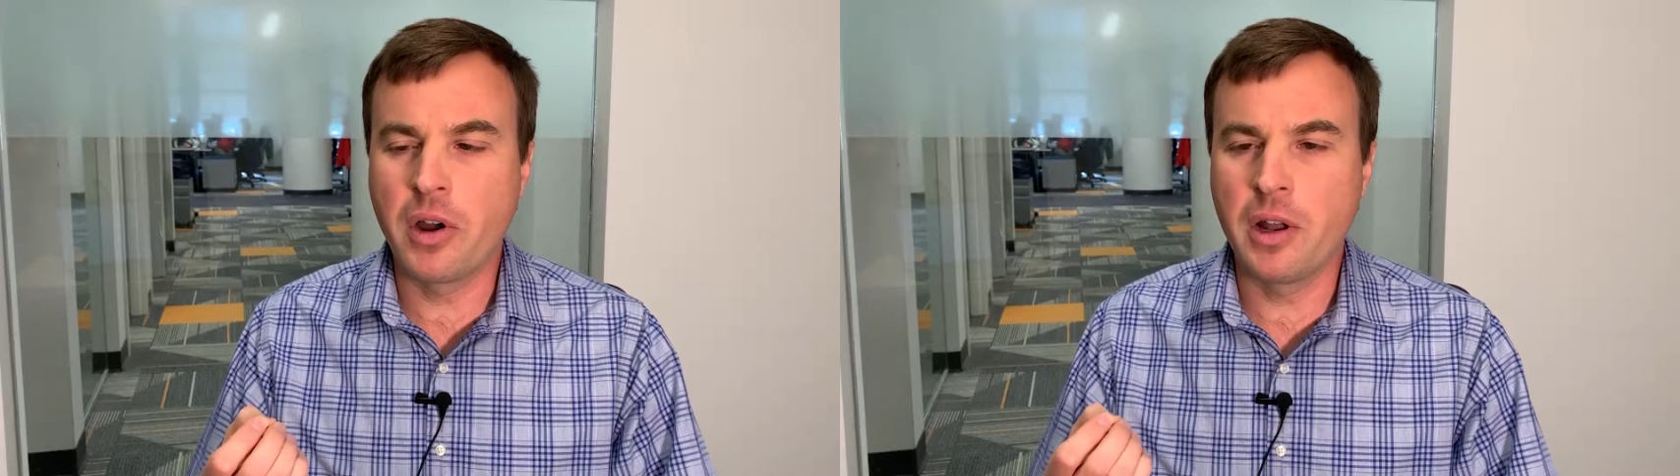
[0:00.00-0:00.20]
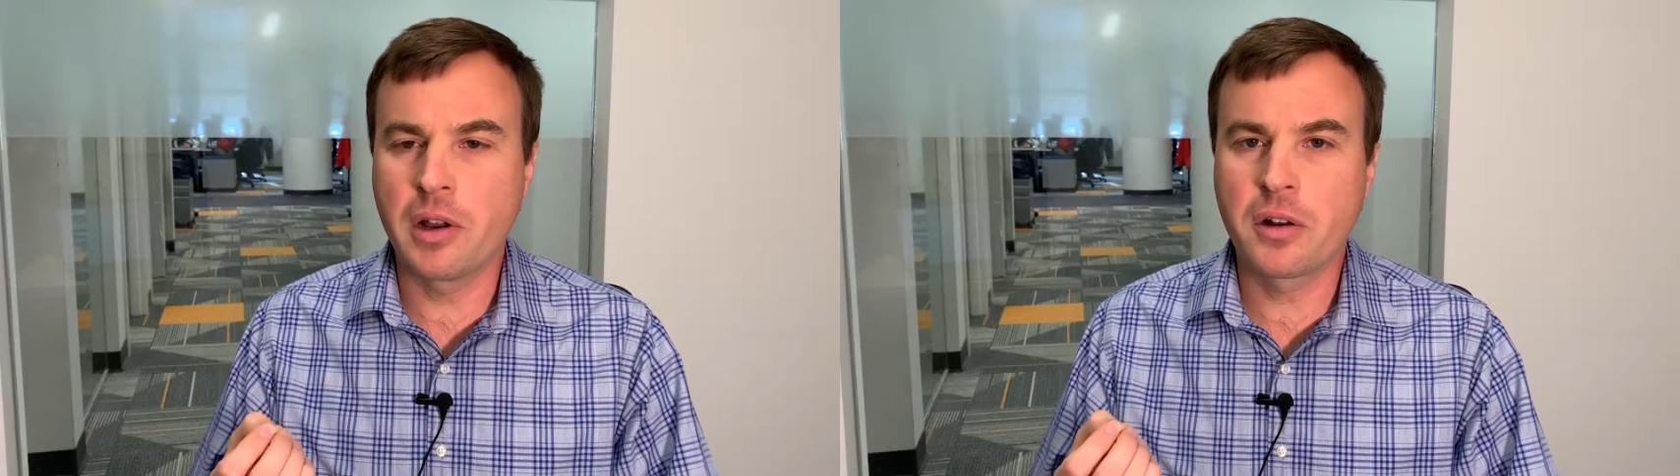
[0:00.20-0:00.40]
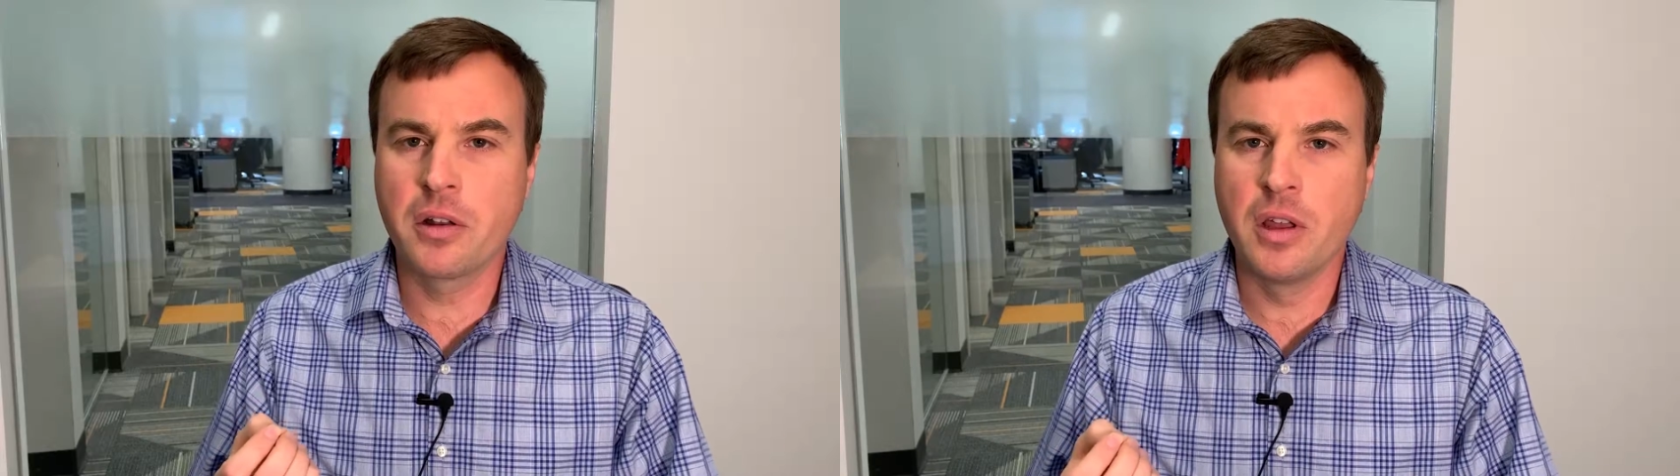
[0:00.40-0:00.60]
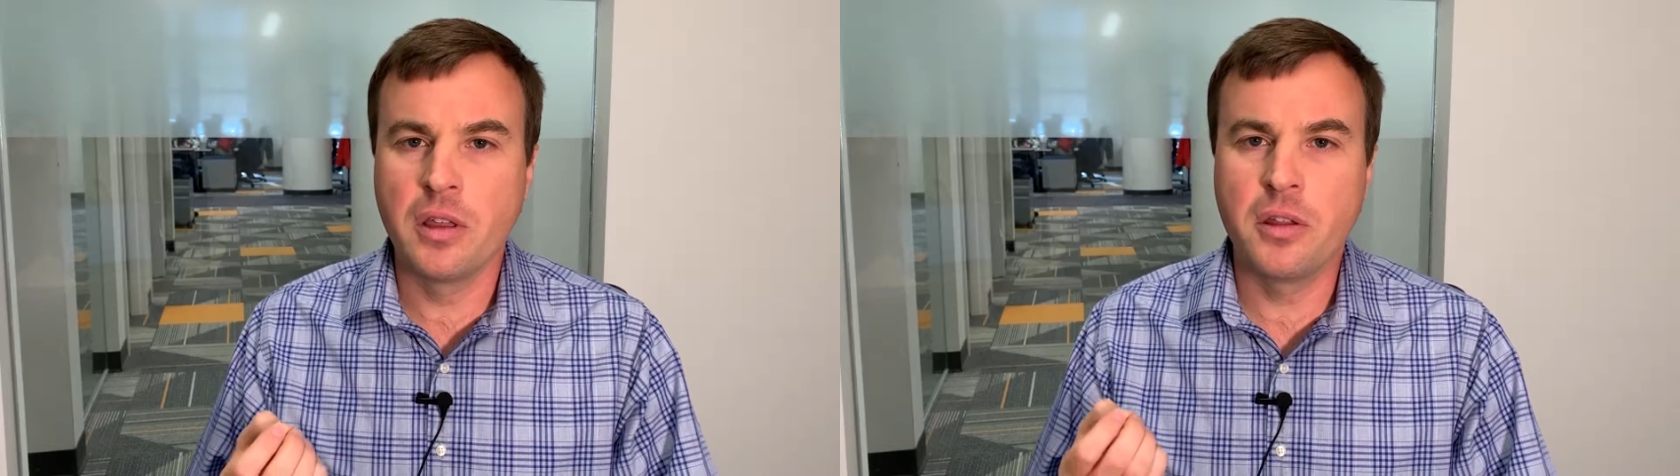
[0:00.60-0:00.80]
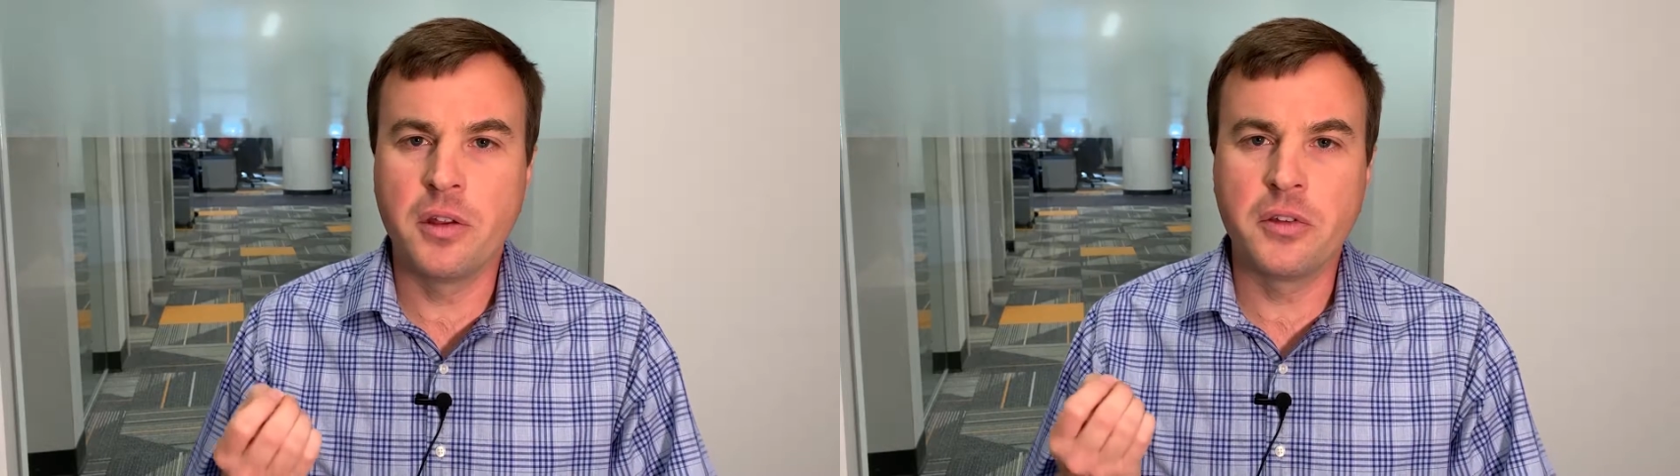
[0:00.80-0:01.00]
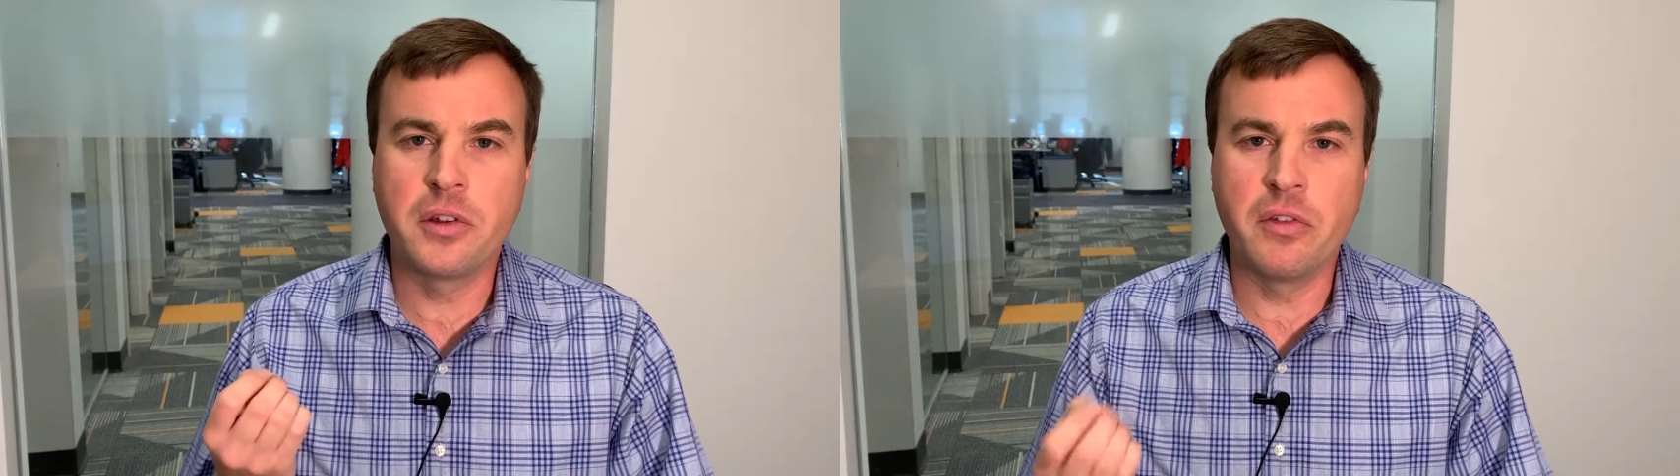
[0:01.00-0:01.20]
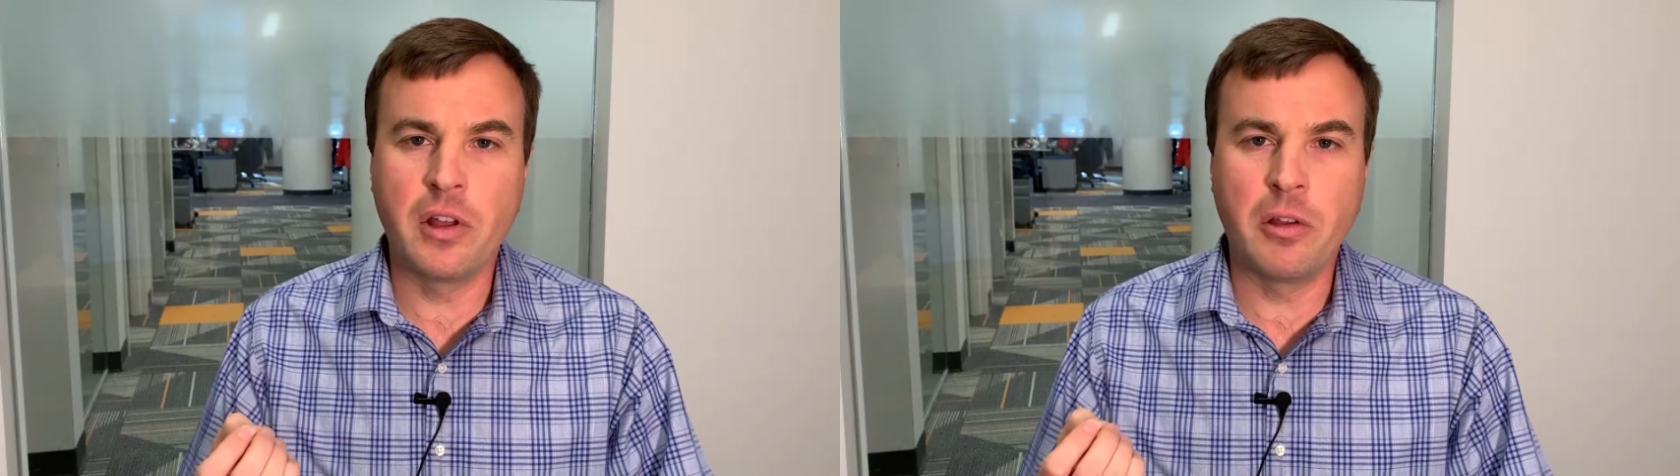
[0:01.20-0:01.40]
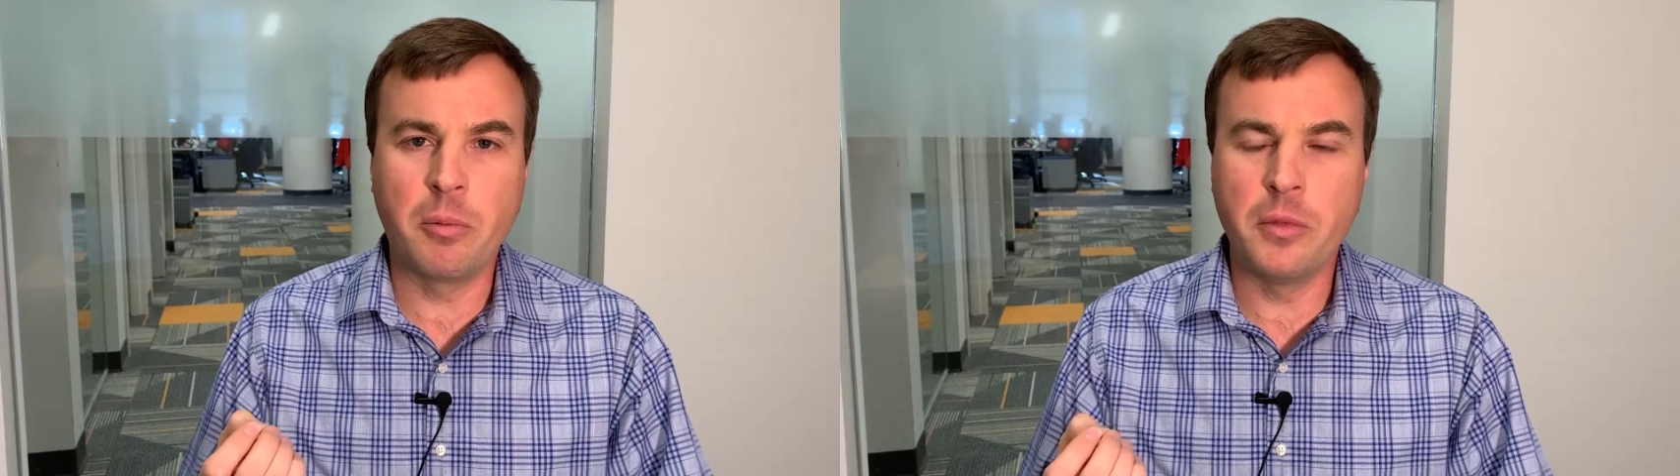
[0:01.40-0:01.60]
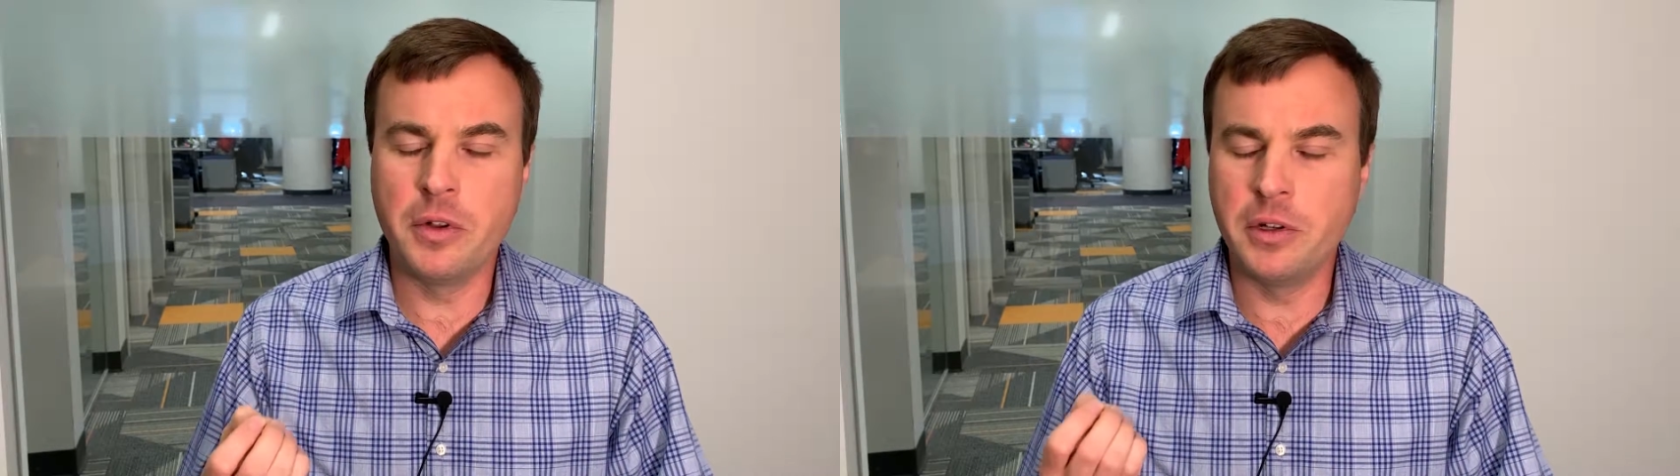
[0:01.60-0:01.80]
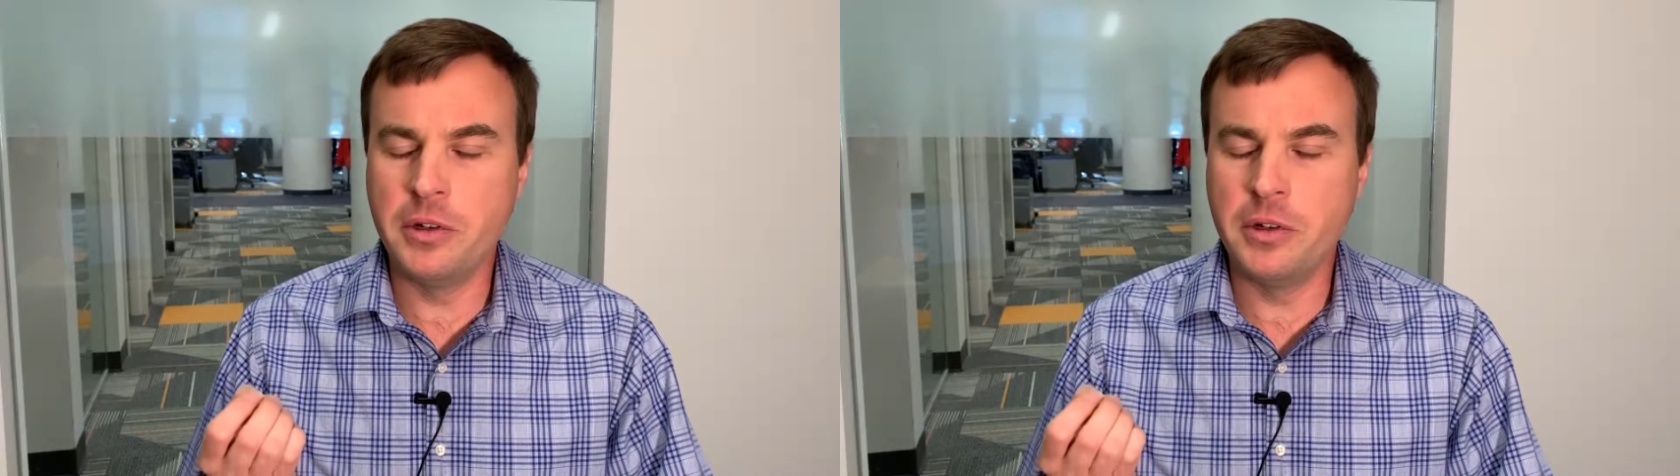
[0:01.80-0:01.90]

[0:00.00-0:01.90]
product that is developed,